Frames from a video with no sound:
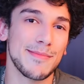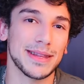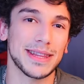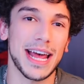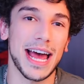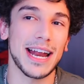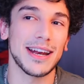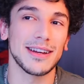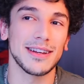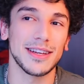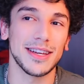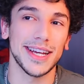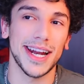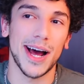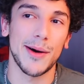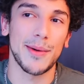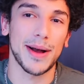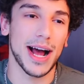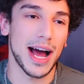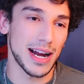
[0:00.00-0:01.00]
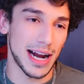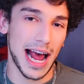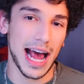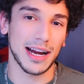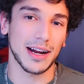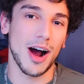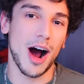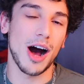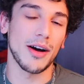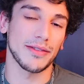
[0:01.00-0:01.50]
But then, you know, we kind of
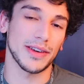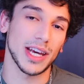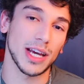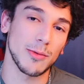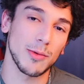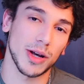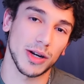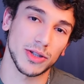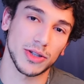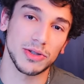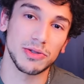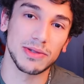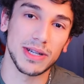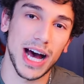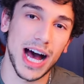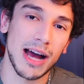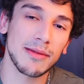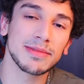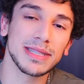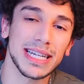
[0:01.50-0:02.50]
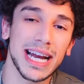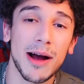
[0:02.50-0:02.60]
had coffee one or two times,